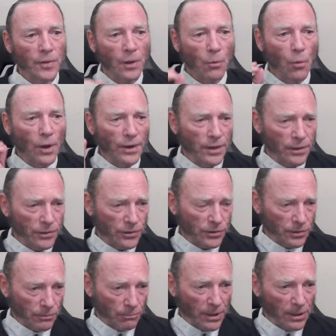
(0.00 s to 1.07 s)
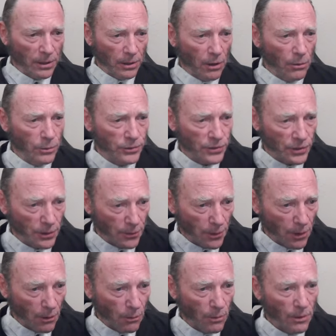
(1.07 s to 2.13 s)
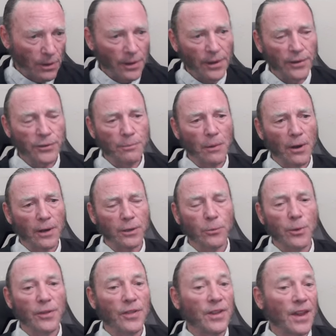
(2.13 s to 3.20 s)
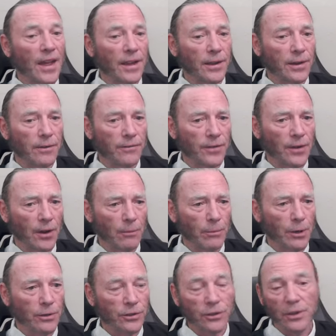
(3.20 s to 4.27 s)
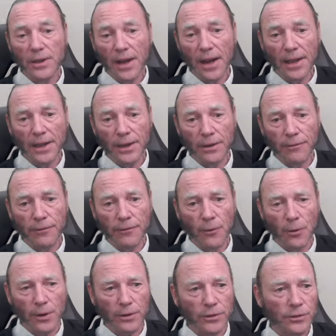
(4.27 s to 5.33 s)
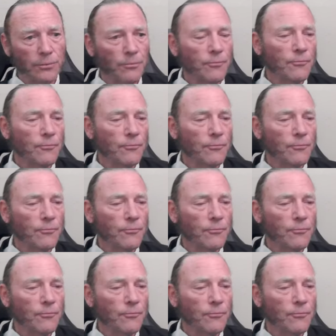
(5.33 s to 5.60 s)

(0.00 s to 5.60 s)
What is below zero is marked with negative numbers, negative force.